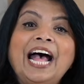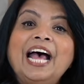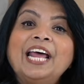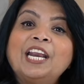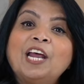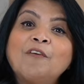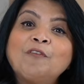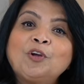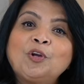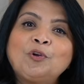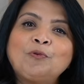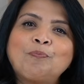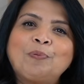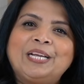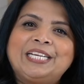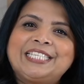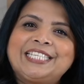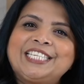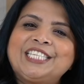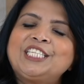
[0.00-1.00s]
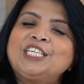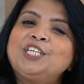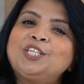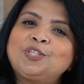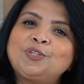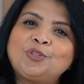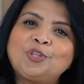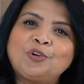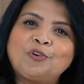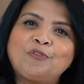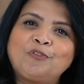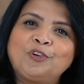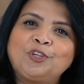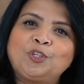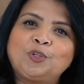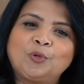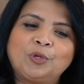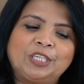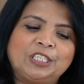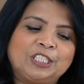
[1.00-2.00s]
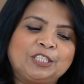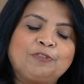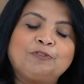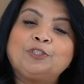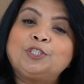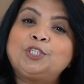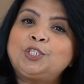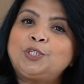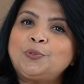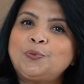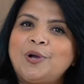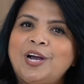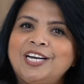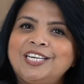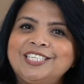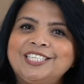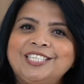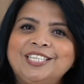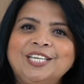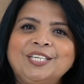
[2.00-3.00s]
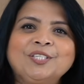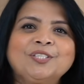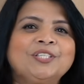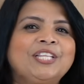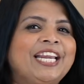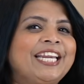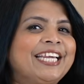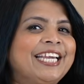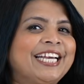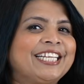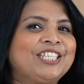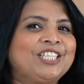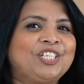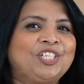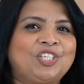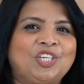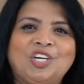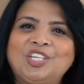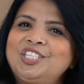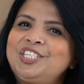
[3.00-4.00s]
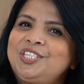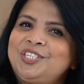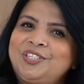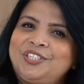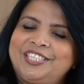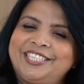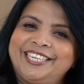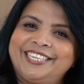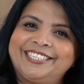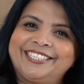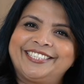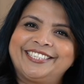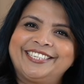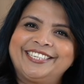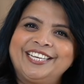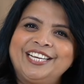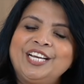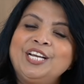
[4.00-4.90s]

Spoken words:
And now we're going to place this into the refrigerator for 2 hours so that it gets a chance to set.